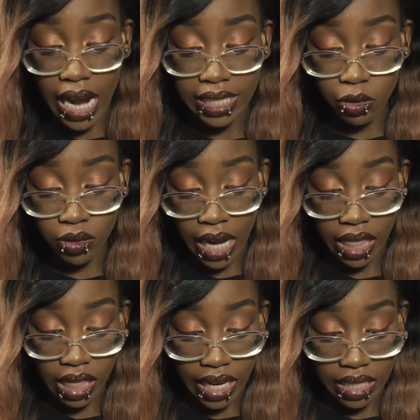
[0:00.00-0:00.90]
I do
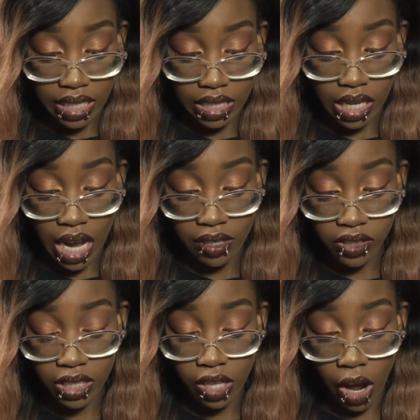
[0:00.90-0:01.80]
not like this. I've
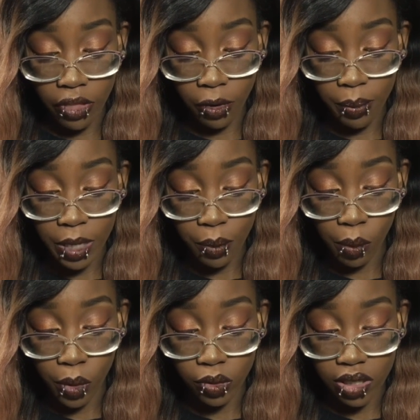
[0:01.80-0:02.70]
seen other
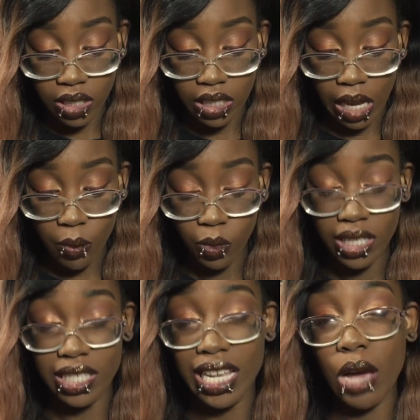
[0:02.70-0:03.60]
people post the same
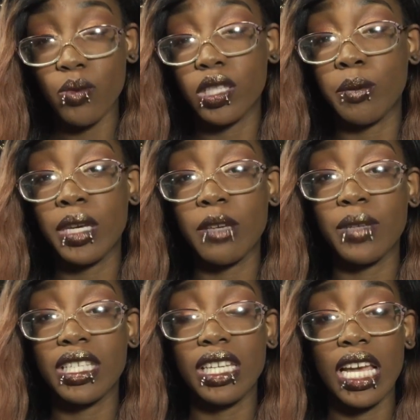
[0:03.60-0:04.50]
ones not really
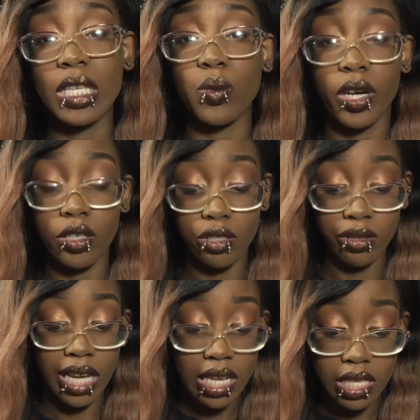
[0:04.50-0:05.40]
pigmented as well.
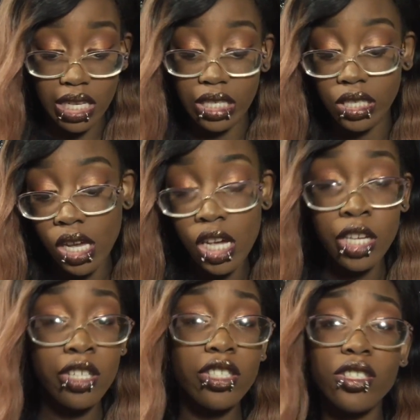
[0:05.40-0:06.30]
So like this,
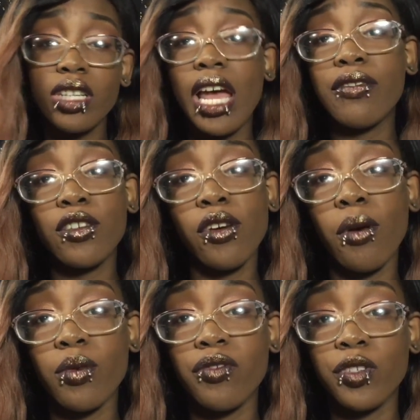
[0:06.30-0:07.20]
you're just gonna have to go
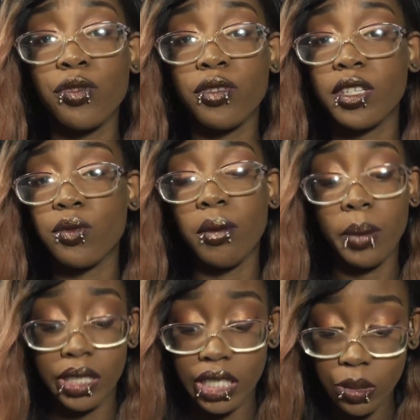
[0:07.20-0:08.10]
on reviews for this one,
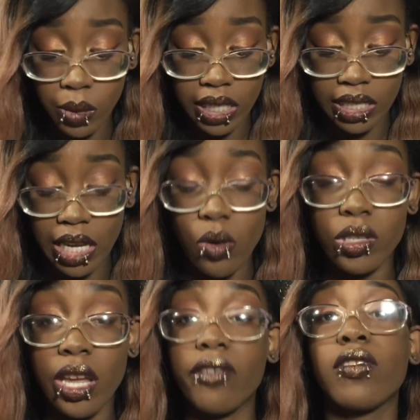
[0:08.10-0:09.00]
but this one is
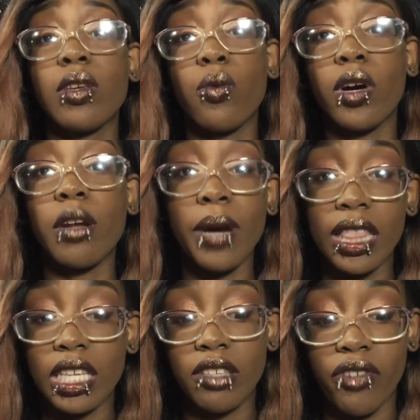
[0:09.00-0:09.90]
like definitely one of
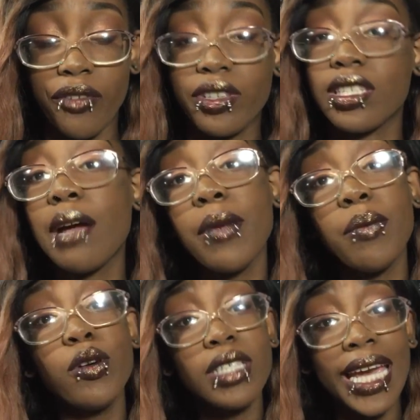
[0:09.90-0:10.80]
my least favorites. Not my
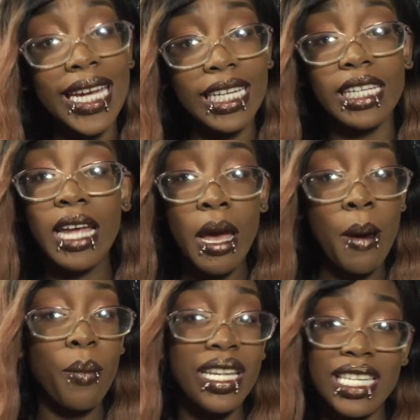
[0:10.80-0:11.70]
most hated,
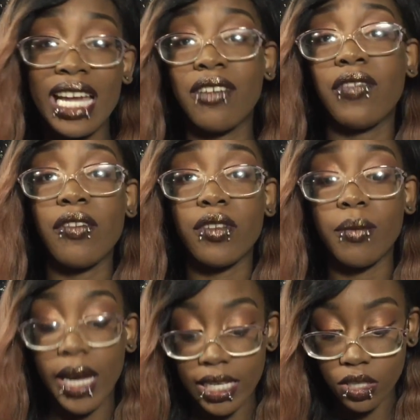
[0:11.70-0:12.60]
but not a favorite
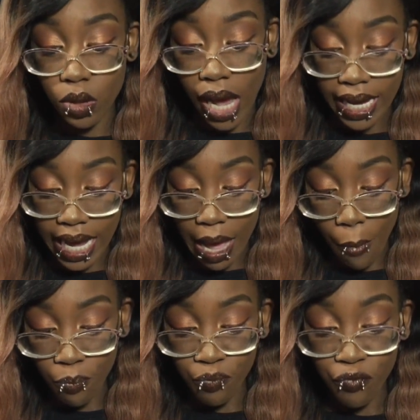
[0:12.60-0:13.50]
of mine. So I got
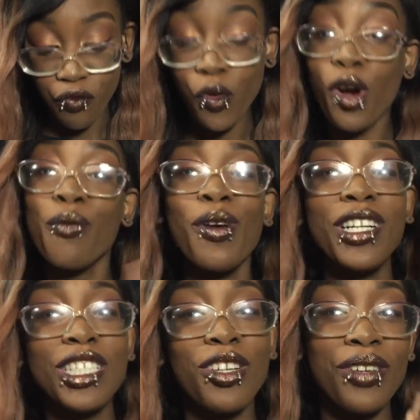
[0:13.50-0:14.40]
4 more
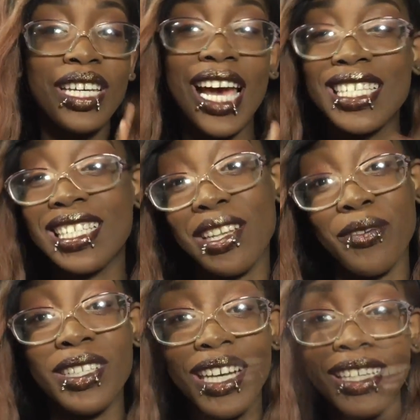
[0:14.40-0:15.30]
to show you guys and then
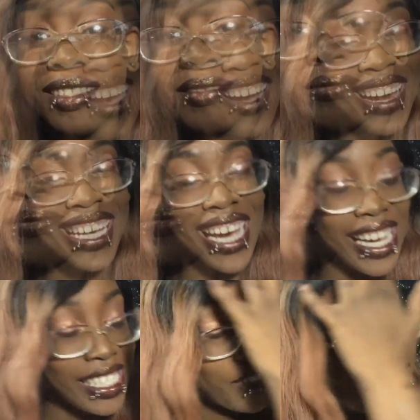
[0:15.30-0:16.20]
we're done. Alright
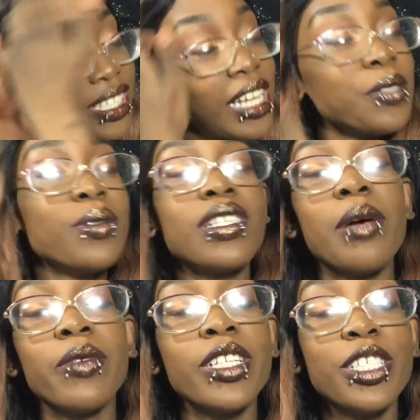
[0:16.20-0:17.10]
guys, so the next ones
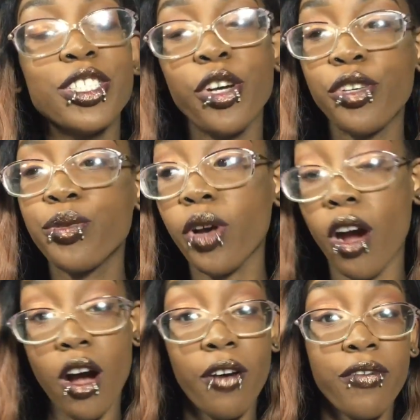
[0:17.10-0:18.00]
I'm going to show you are
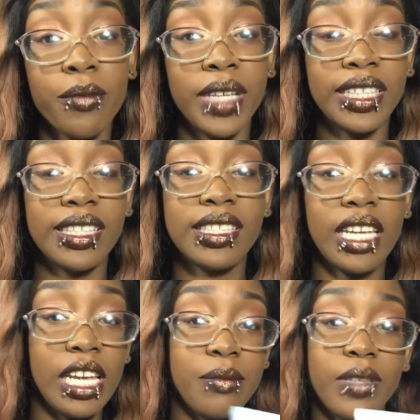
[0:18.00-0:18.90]
all from like the
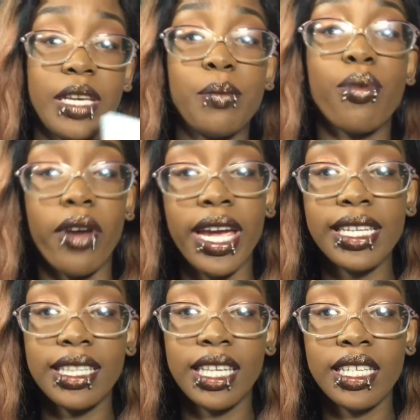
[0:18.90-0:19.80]
same like
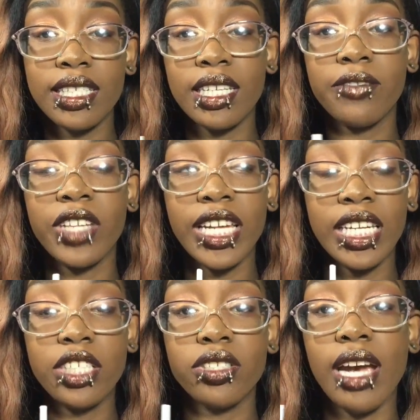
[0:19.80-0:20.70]
brand and things of that
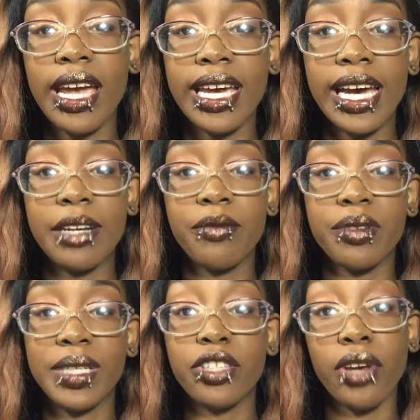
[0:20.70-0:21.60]
nature. I got them
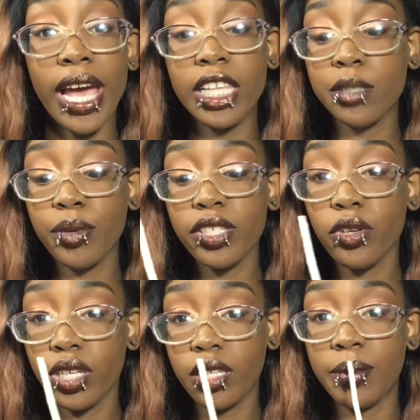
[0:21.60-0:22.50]
from either Aliexpress
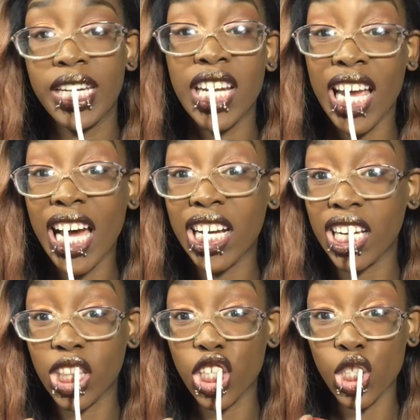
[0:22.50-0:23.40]
or eBay, and I kind of
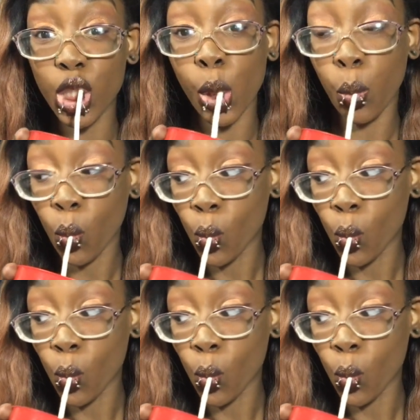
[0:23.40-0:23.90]
got thirsty.